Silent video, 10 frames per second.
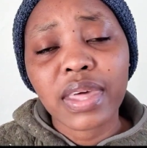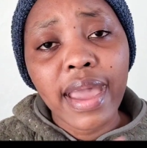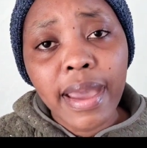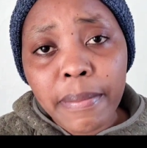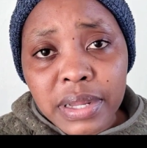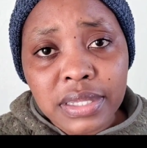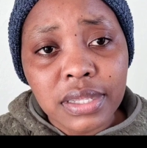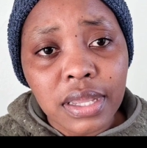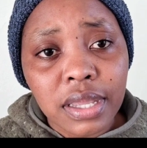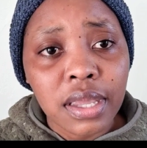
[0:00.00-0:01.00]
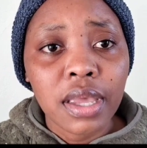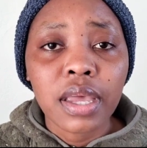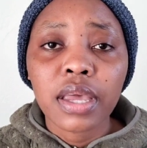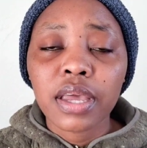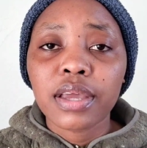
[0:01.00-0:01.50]
the embassy.
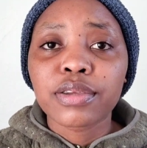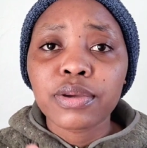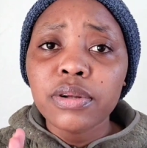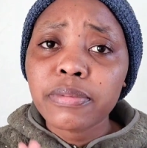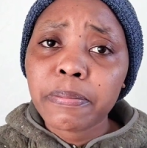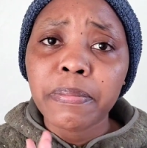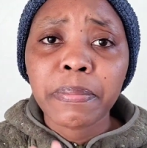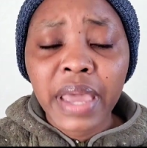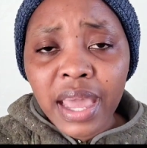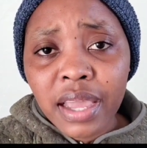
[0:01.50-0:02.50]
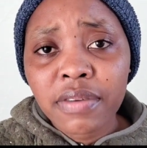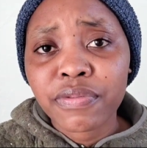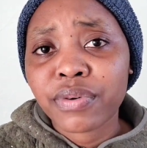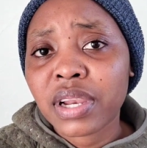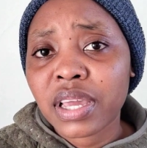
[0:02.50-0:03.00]
You'll pay
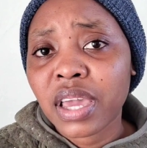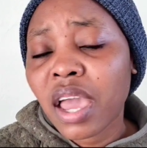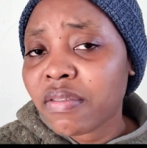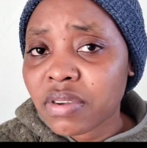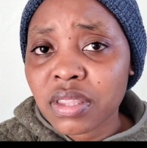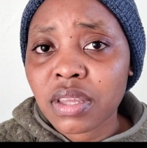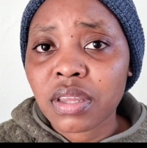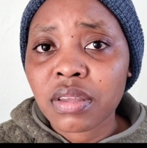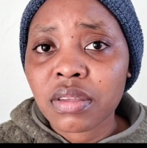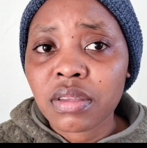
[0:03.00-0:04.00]
for like everything.